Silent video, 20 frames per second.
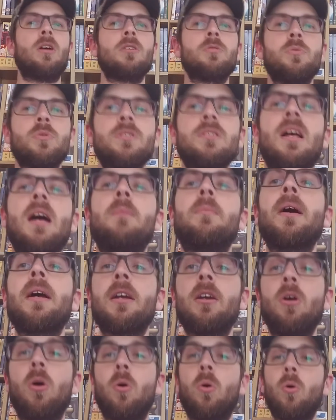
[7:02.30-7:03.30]
was not my
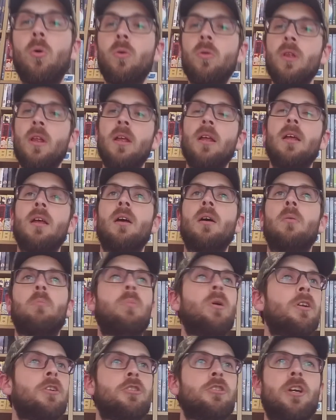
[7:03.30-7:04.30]
goal.
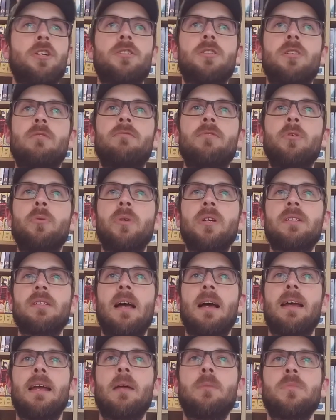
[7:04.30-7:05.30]
But just in a few weeks,
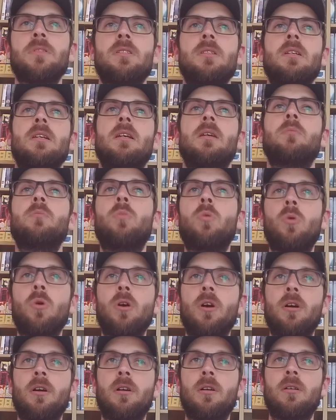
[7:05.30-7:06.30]
I am seeing
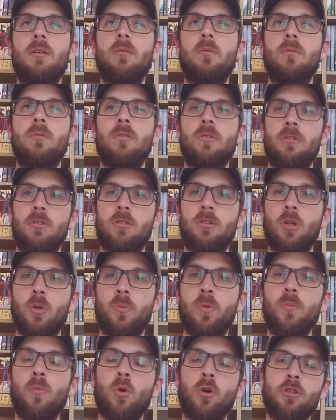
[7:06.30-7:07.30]
a little
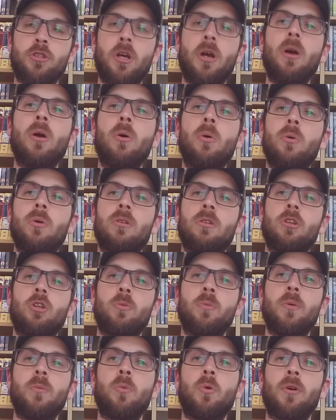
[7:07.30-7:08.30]
bit more tone, a
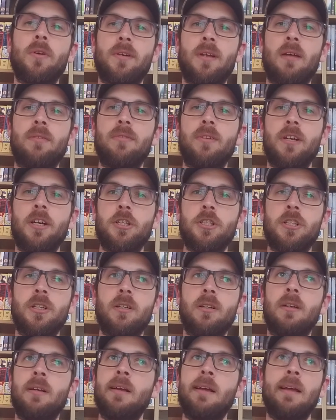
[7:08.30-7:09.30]
little bit more
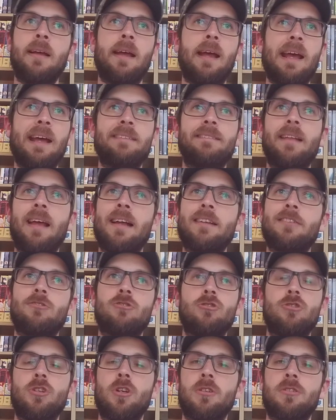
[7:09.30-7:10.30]
definition, and that's
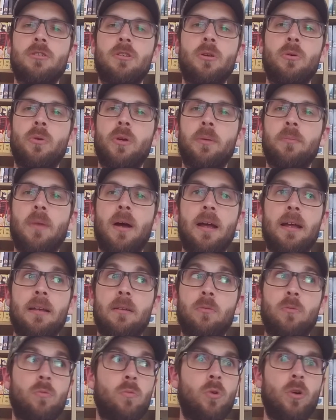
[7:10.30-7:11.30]
just doing
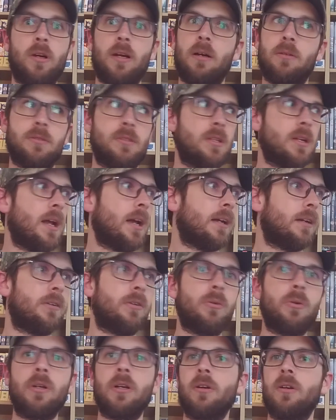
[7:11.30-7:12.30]
my workouts that I can
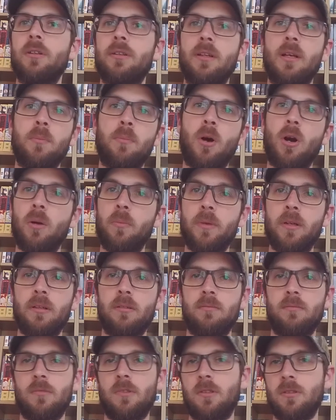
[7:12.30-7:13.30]
do here at the apartment.
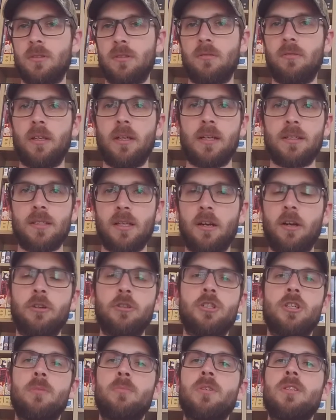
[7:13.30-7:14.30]
Because, like I said, our
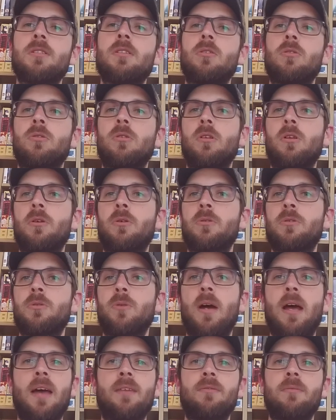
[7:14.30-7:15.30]
gym is still closed,
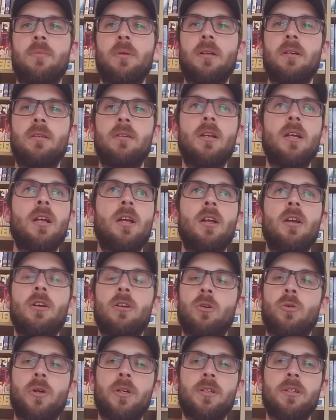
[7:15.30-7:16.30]
so I haven't been
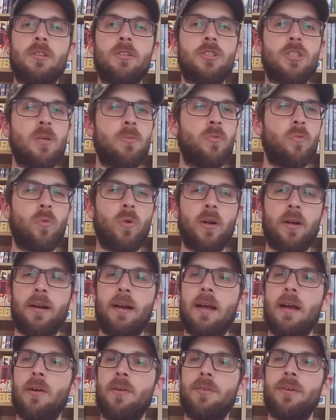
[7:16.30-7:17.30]
going to the gym and working
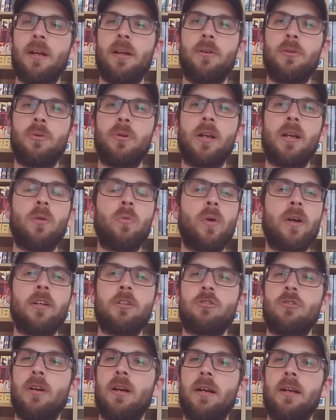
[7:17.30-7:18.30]
out, not doing any weight
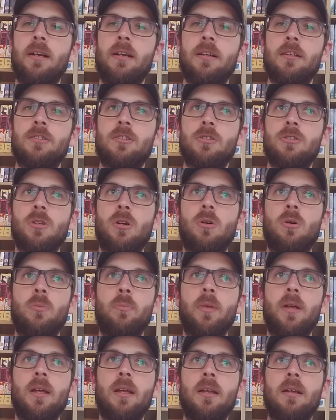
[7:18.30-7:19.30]
training. It's just all
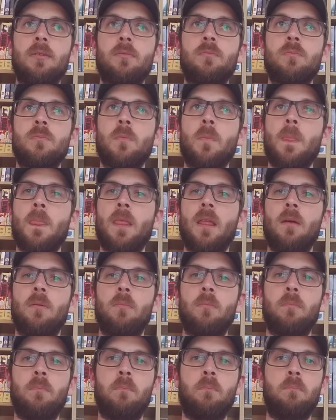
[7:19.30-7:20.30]
been
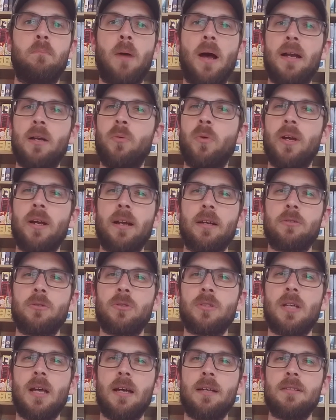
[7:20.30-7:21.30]
body weight
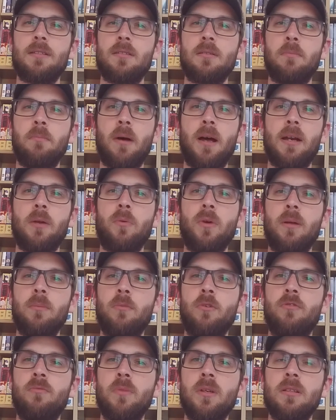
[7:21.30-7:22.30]
exercises and body weight
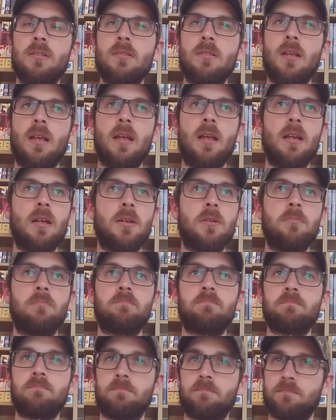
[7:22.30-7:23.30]
movements, and
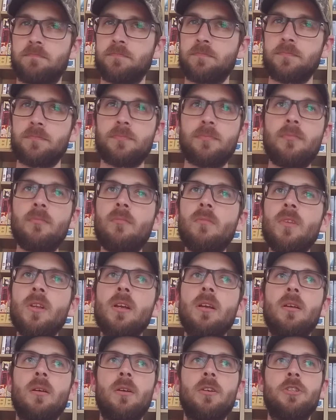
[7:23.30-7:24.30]

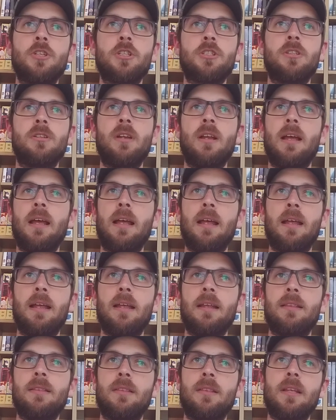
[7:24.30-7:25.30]
just
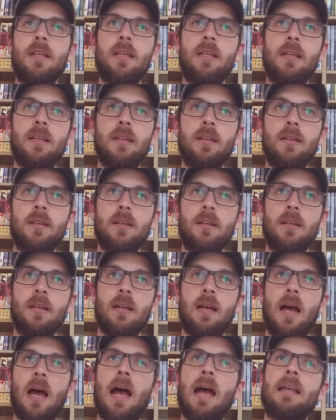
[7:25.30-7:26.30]
the
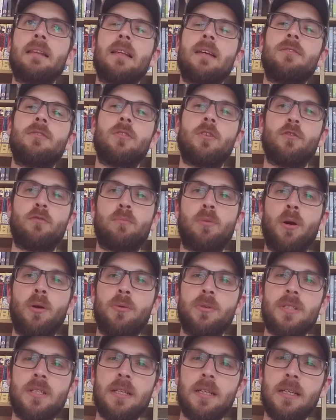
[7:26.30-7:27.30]
high level of
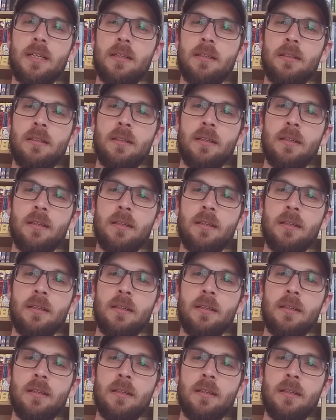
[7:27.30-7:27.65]
protein